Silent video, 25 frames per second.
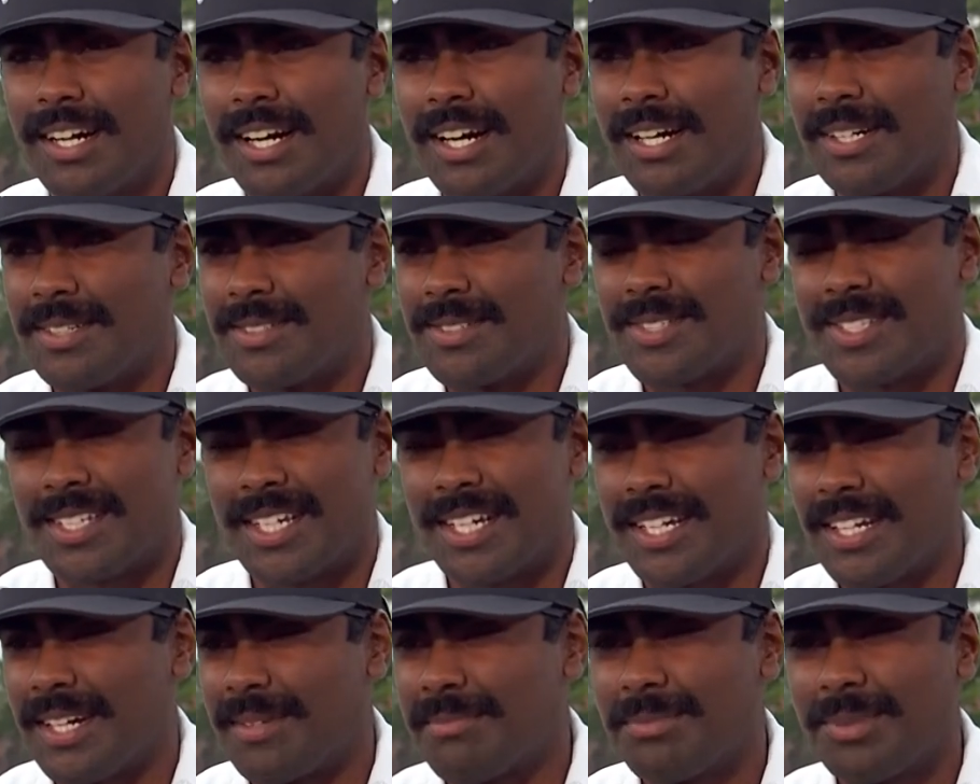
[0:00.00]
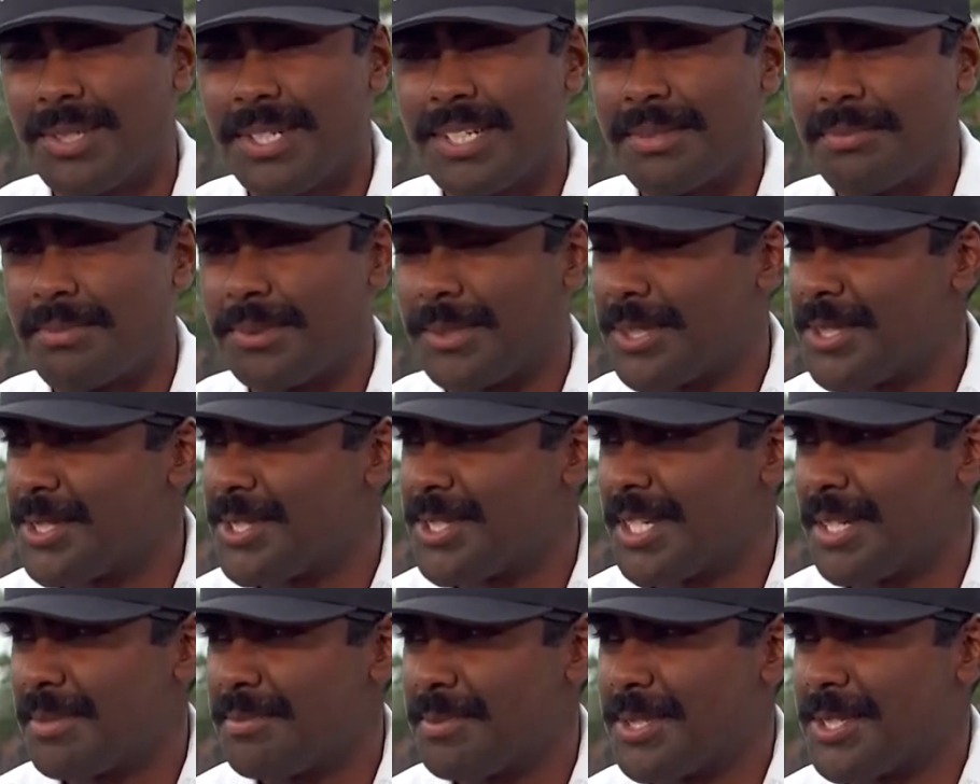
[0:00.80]
I was like, I'm playing the Players
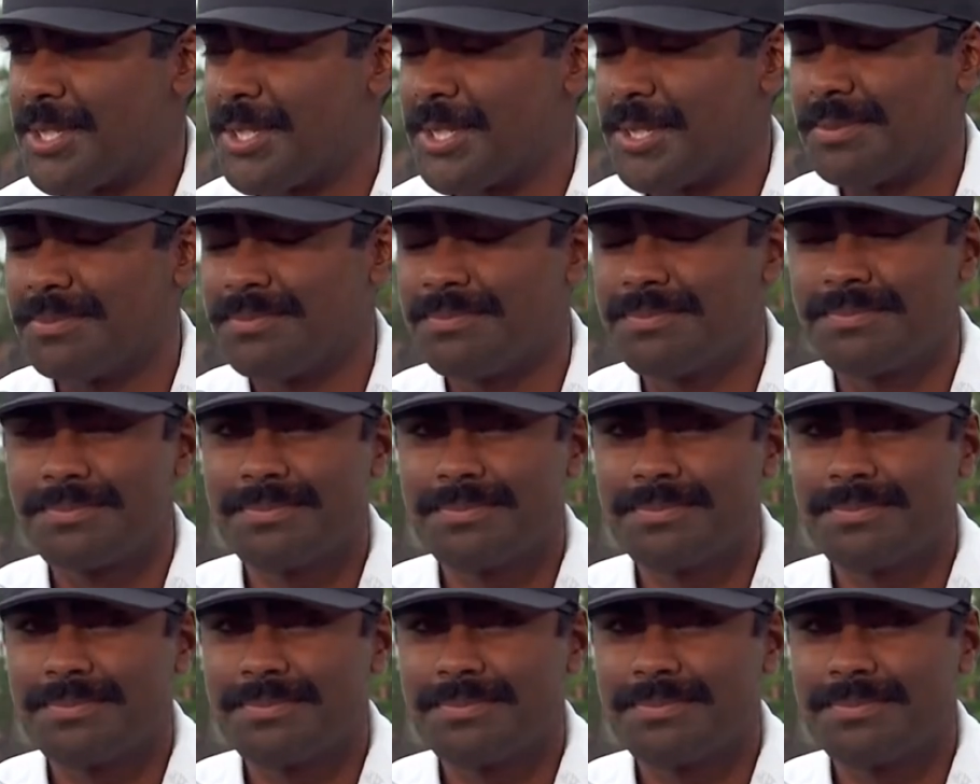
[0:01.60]
Championship.